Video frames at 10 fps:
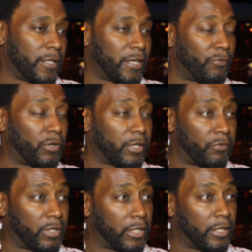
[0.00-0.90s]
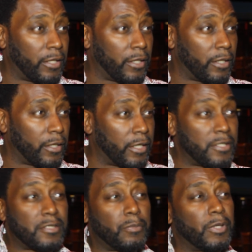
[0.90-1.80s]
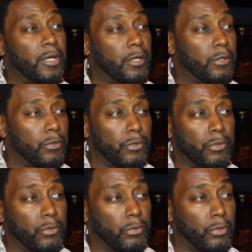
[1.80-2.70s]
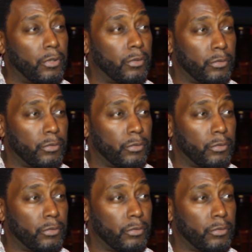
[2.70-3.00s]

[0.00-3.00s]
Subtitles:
that really needs to be heard, you know.